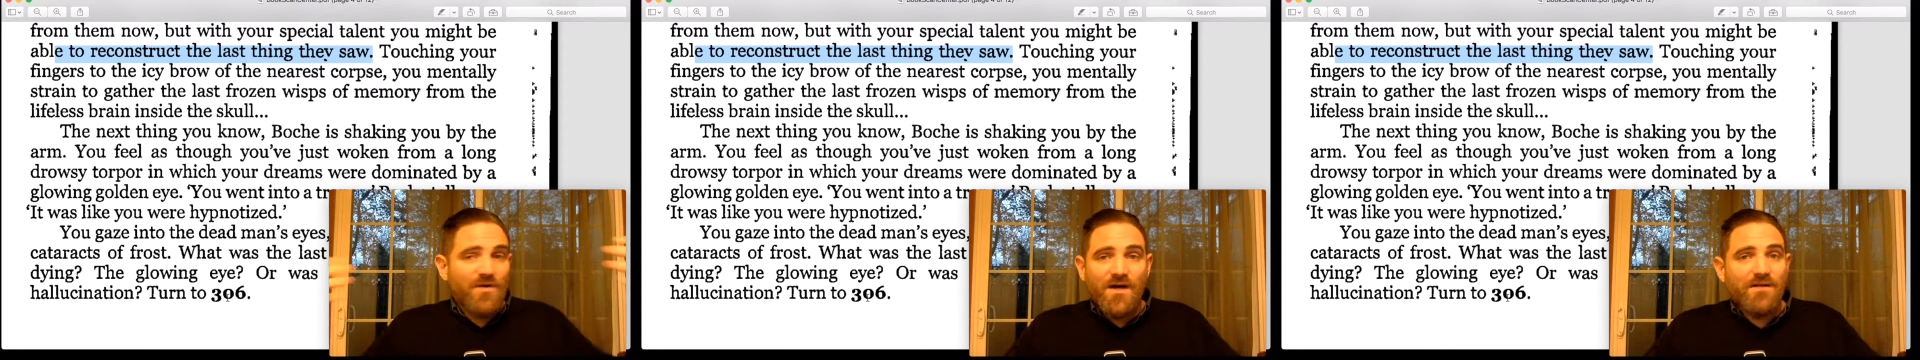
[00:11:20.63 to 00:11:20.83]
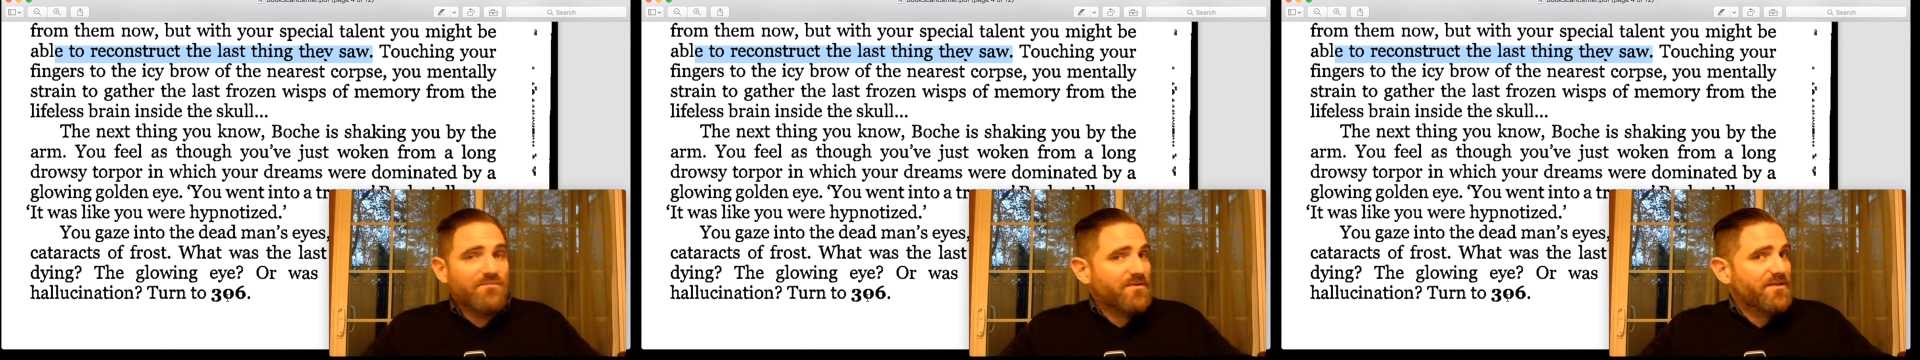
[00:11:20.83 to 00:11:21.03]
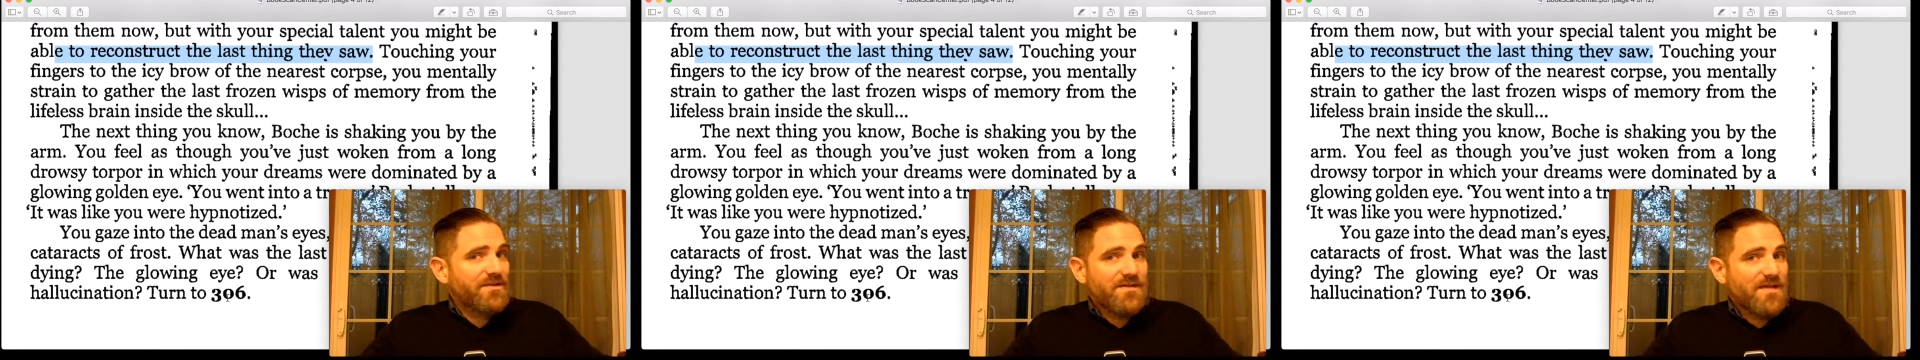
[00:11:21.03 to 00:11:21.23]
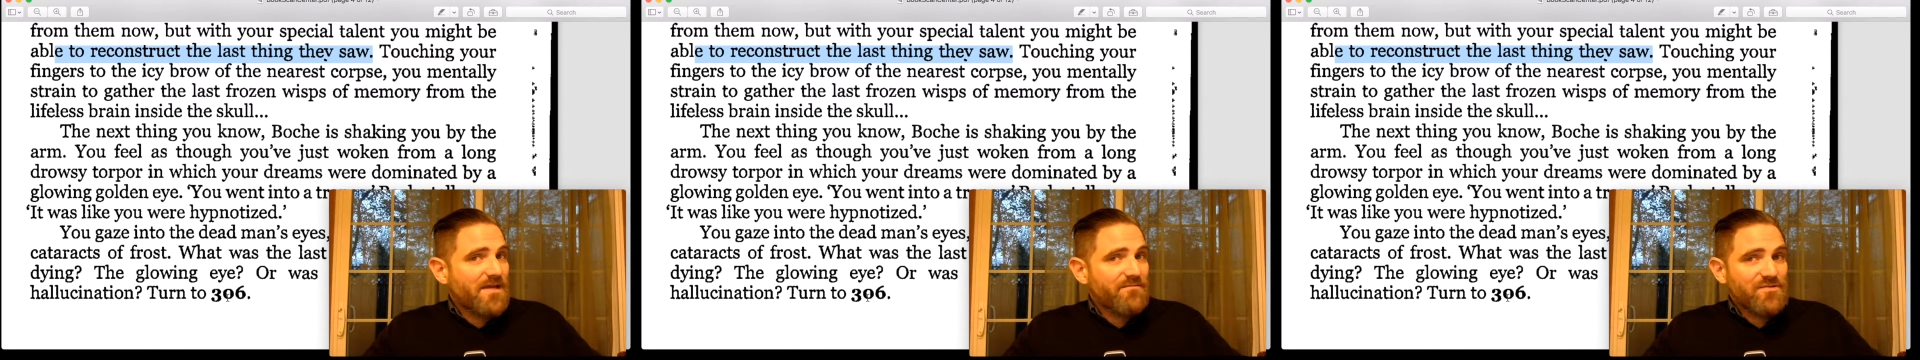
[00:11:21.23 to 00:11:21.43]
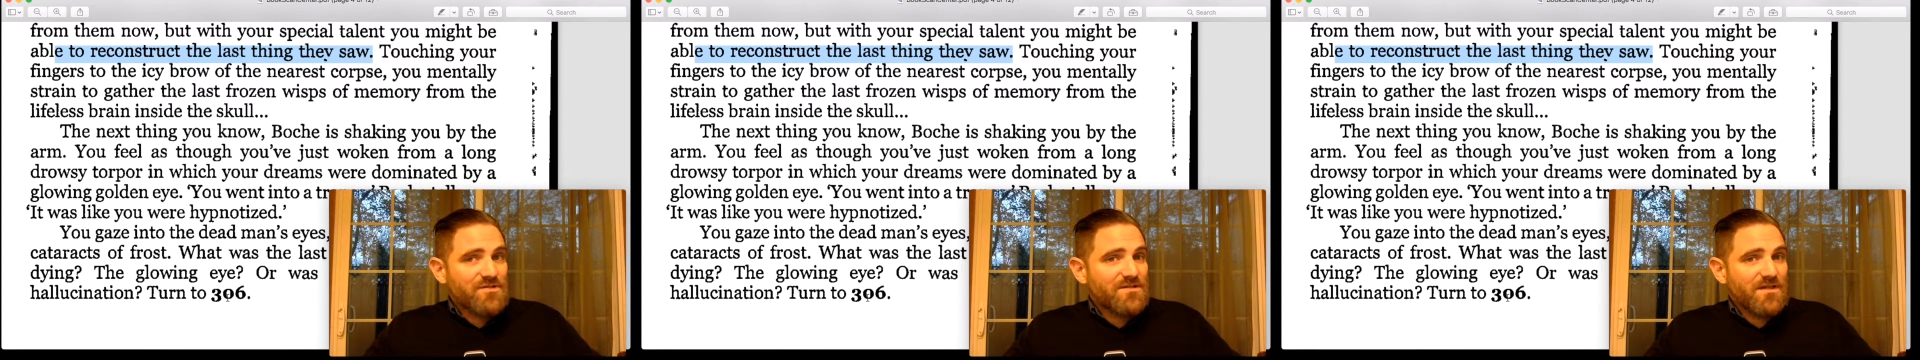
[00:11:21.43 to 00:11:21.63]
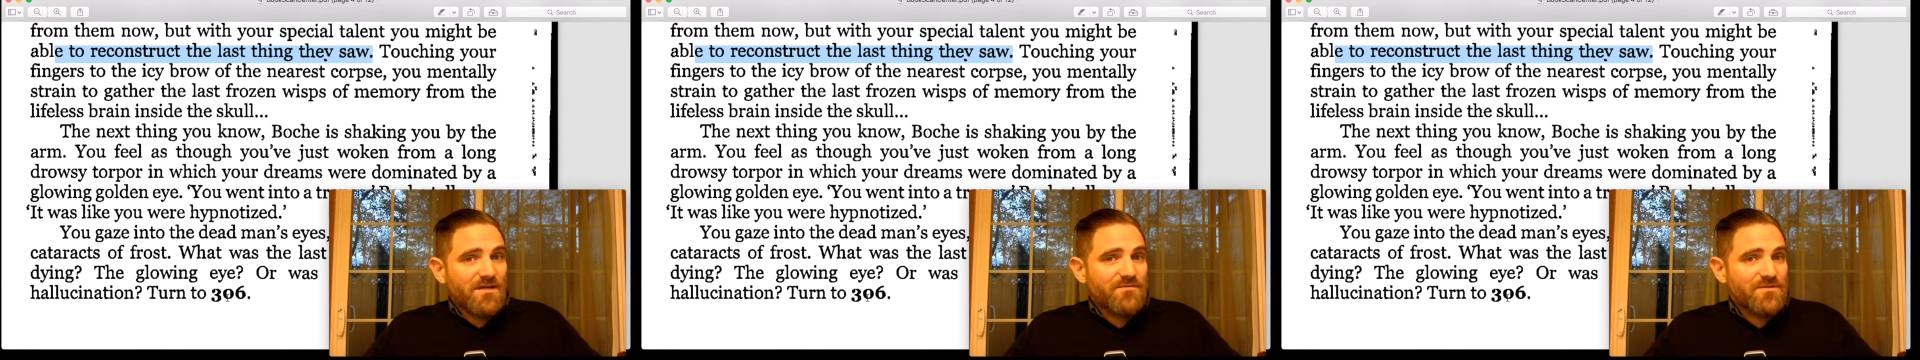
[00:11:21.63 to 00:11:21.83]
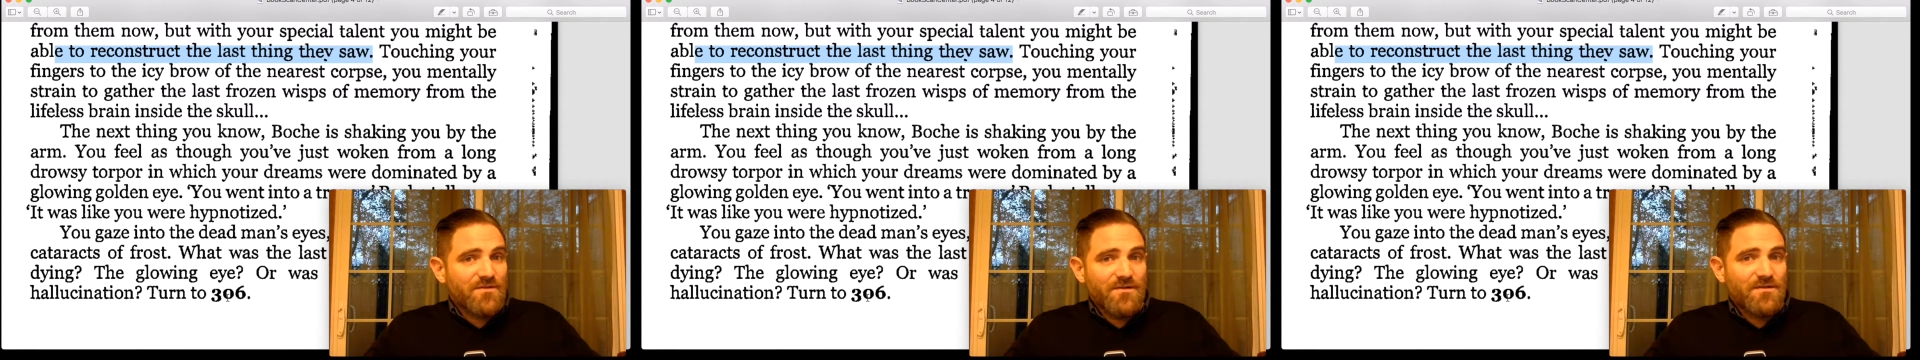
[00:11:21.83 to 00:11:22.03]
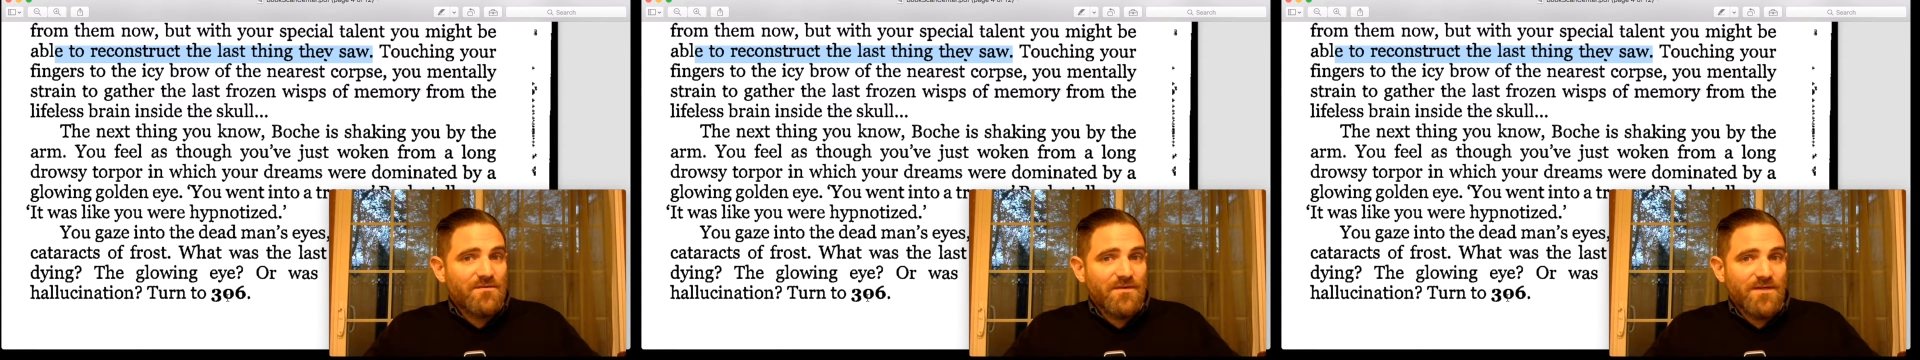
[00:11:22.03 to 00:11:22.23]
on with the game just like it was
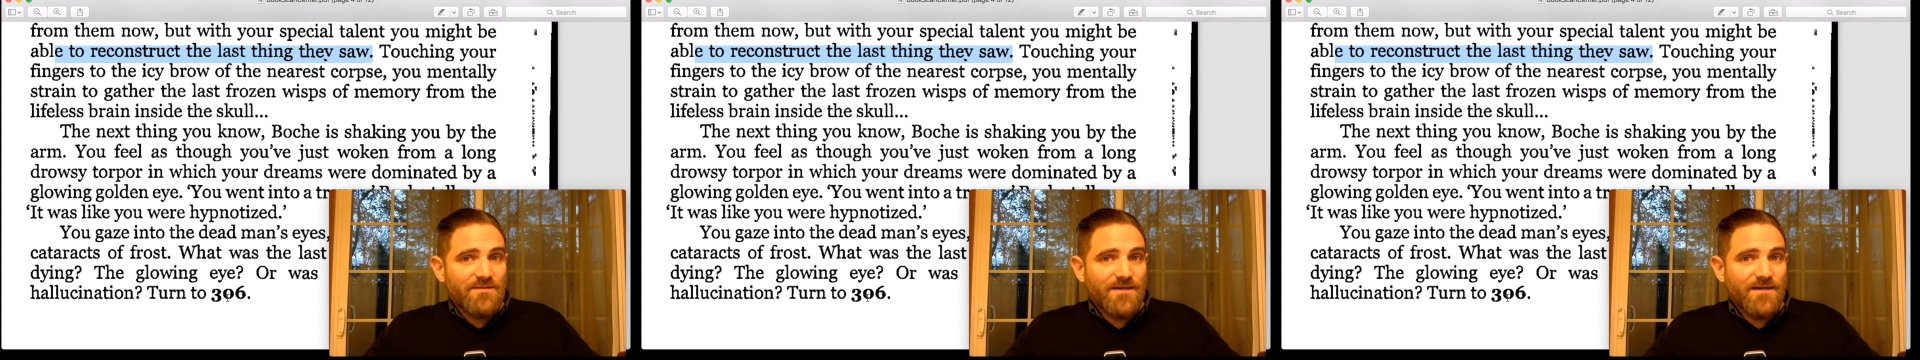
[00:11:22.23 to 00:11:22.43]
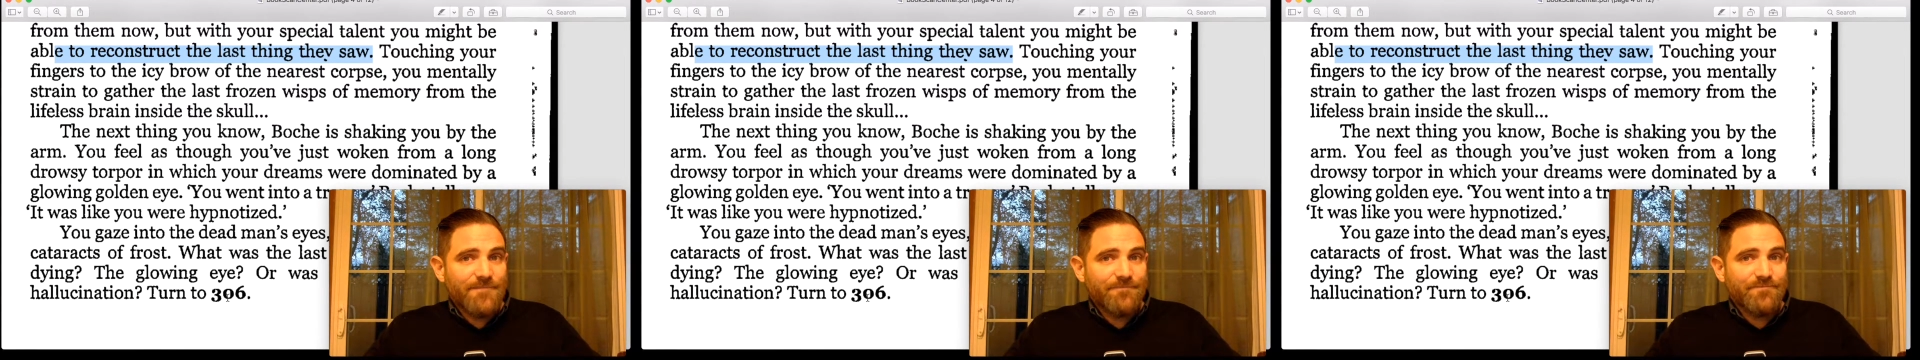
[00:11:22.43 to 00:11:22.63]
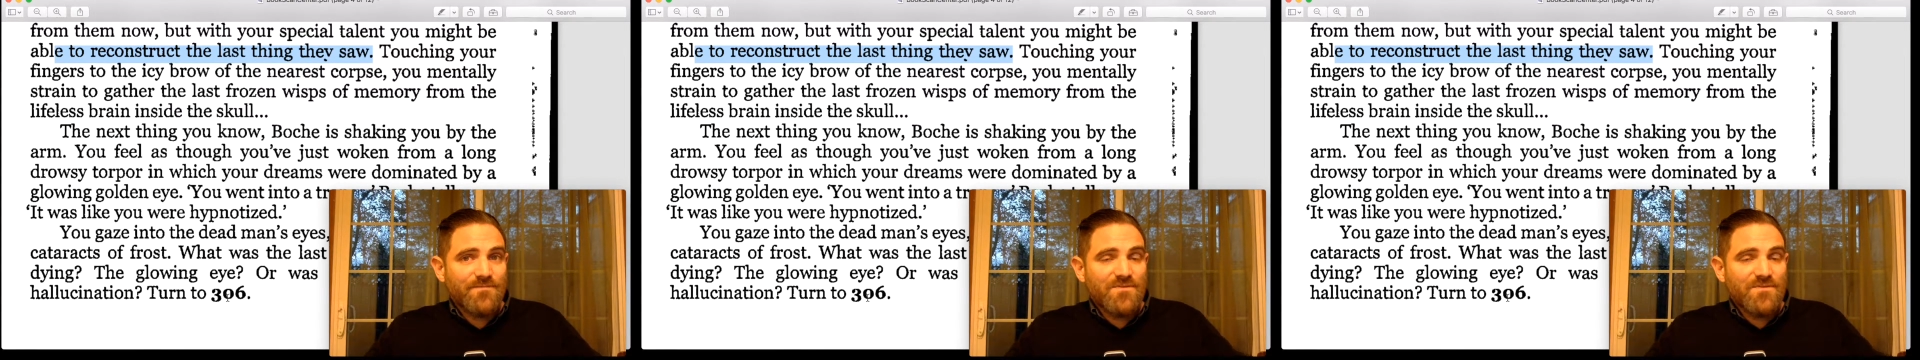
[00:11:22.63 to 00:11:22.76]
going to anyway.